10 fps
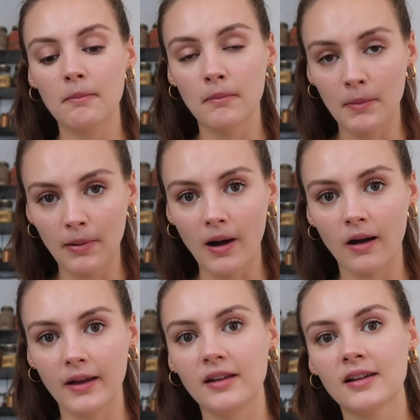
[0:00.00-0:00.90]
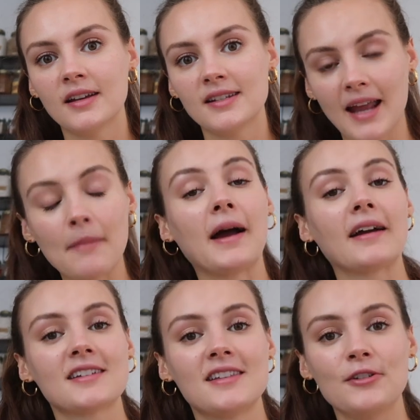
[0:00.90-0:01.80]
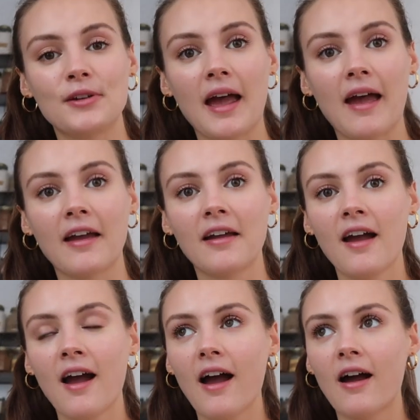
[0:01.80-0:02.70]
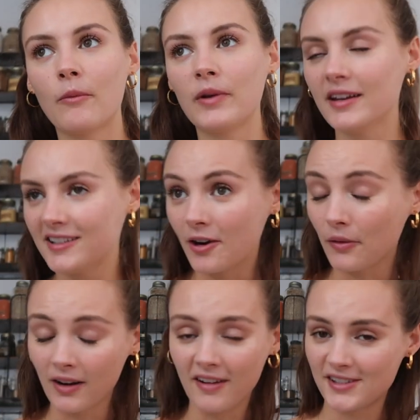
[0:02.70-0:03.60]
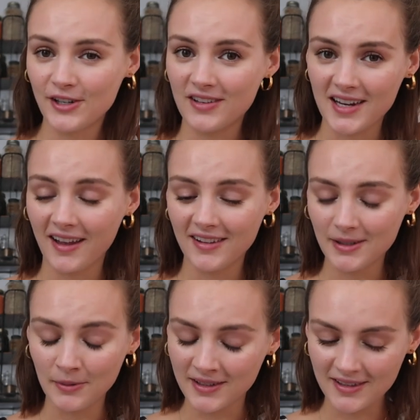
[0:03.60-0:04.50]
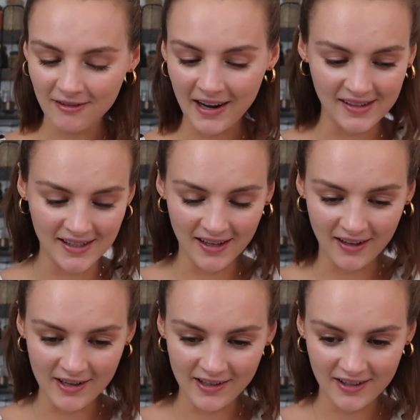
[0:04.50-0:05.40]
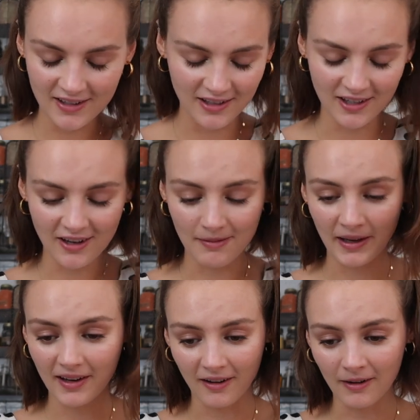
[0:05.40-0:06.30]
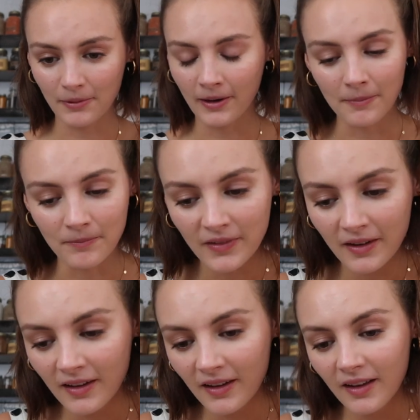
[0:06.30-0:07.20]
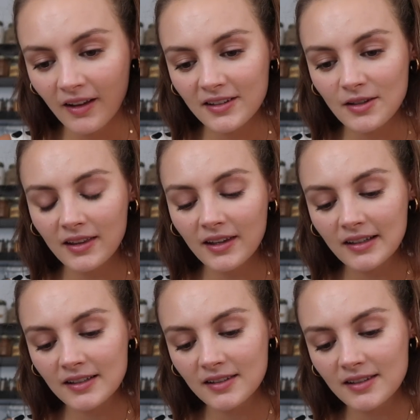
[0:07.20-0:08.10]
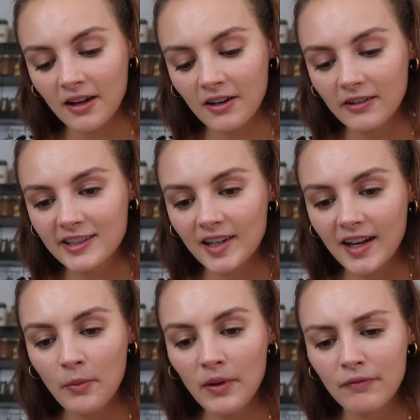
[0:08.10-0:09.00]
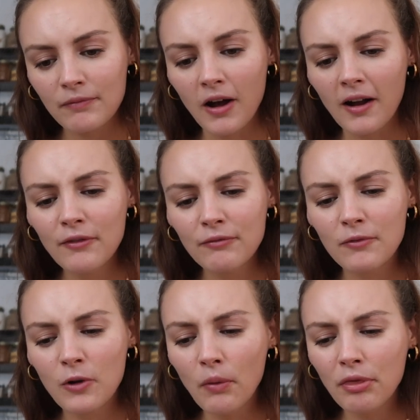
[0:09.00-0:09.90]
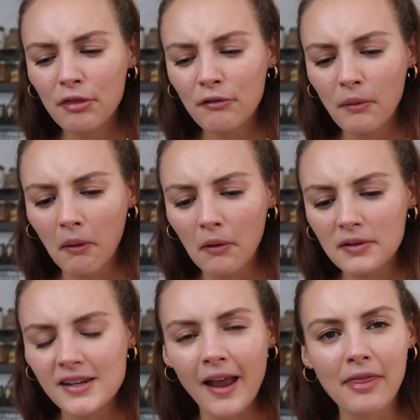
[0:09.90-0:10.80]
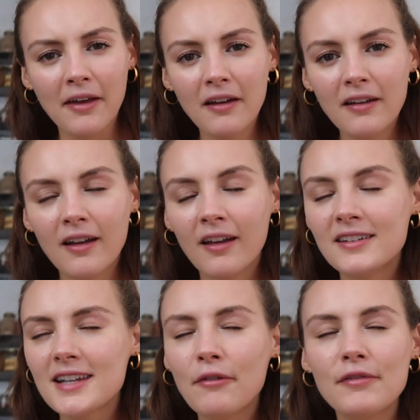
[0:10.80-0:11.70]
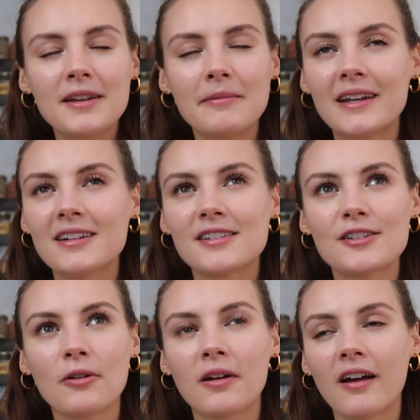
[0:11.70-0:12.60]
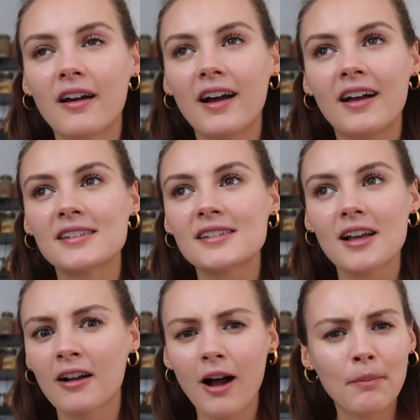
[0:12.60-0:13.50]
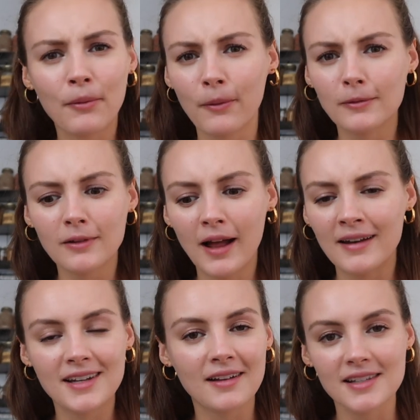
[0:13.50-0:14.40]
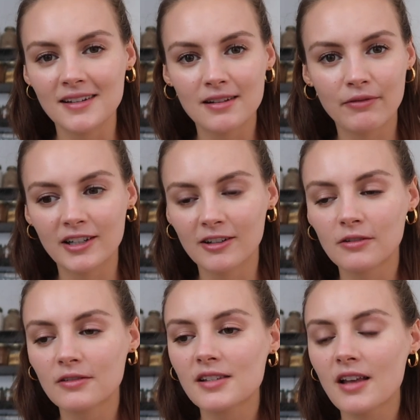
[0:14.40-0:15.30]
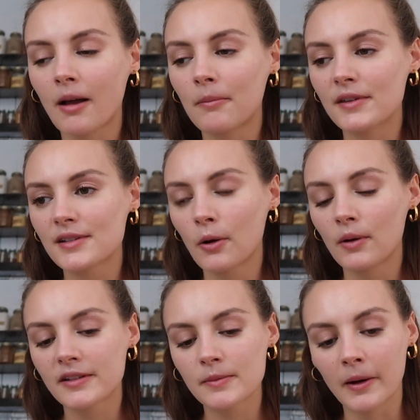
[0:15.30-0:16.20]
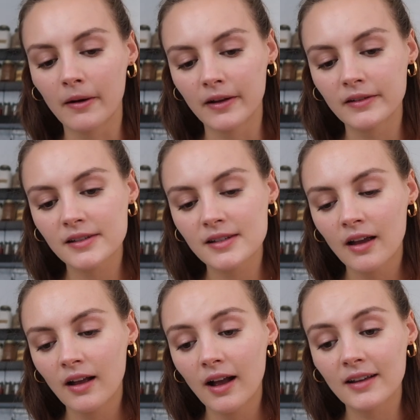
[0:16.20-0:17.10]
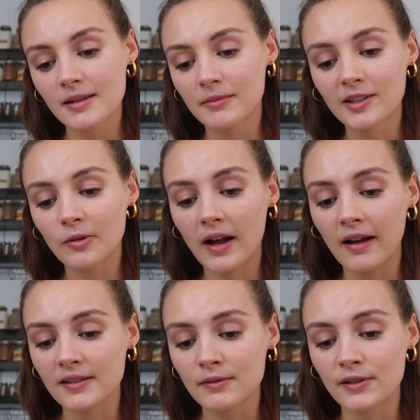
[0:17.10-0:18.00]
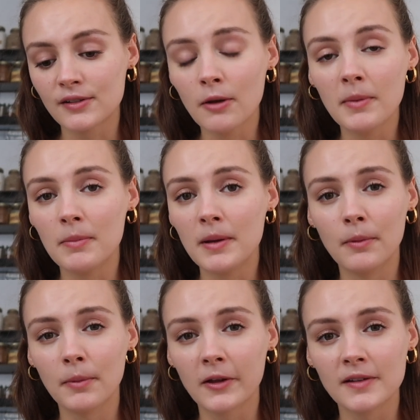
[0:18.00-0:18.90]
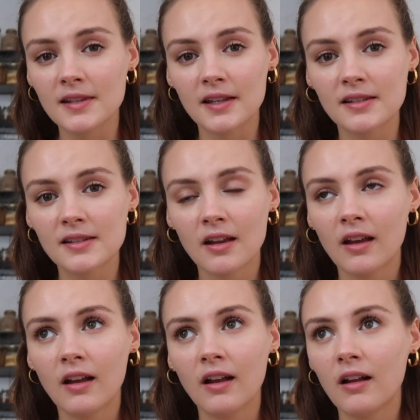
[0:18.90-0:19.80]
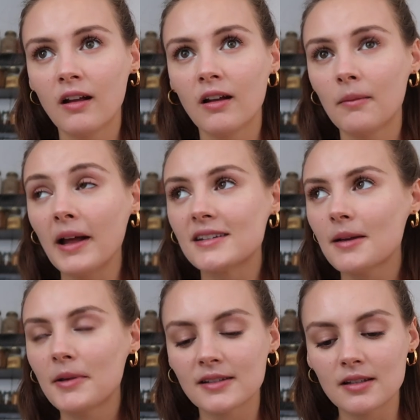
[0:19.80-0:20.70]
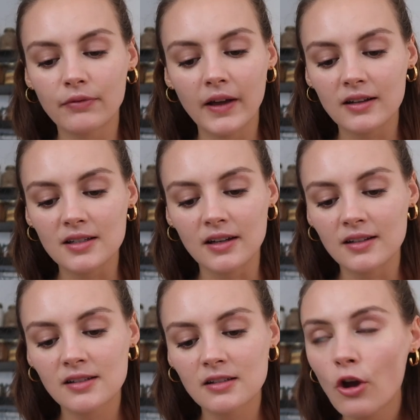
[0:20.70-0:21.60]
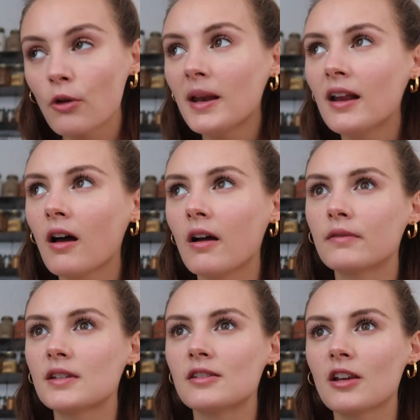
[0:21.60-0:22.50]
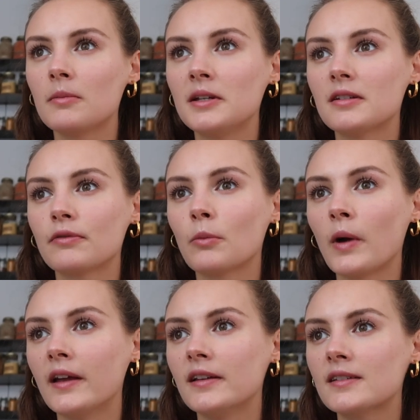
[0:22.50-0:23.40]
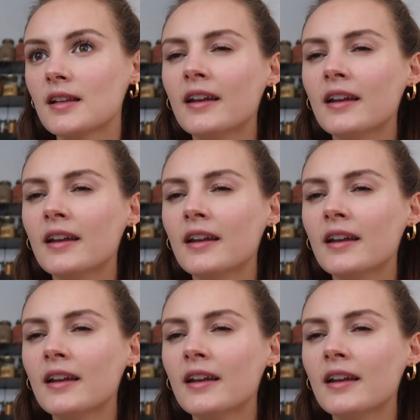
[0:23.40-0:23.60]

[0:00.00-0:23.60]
Mumbai to get back to the UK. We literally got the last two tickets. It was crazy, like you can't make it up. So I think psychologically we've kind of gone through a lot together. Definitely made us stronger as a couple and as individuals, this whole experience, as I'm sure it has for so many people, because this pandemic has affected so many lives in so many different ways.